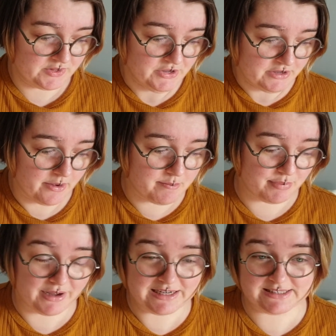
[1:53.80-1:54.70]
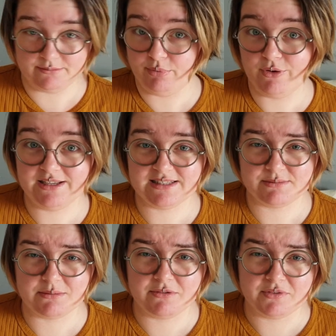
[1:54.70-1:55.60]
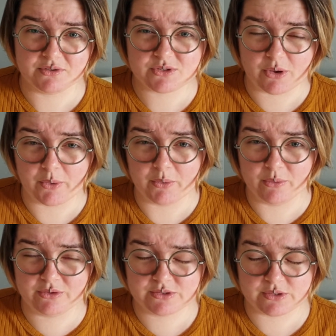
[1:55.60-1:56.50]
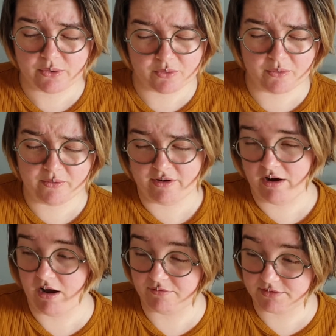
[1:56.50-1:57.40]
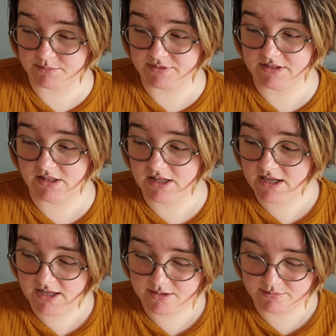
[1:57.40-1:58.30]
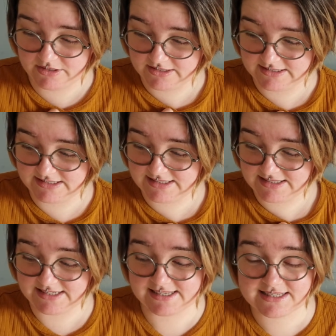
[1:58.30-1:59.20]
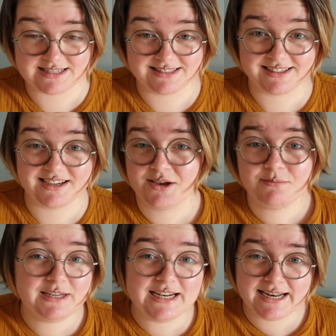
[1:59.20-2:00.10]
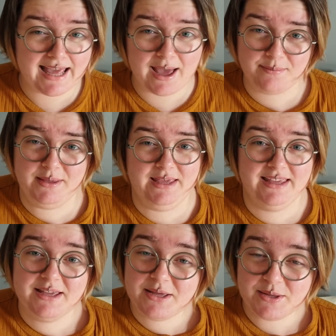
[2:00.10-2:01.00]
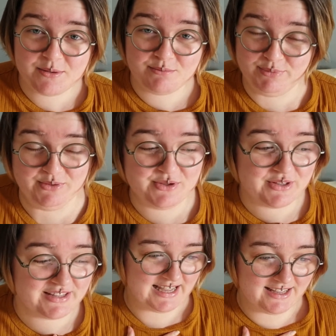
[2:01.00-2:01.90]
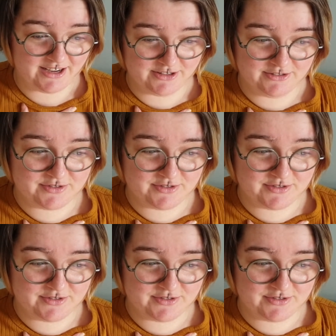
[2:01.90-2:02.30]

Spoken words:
combined at points made me feel so uncomfortable, because this isn't a completely happy book. It kind of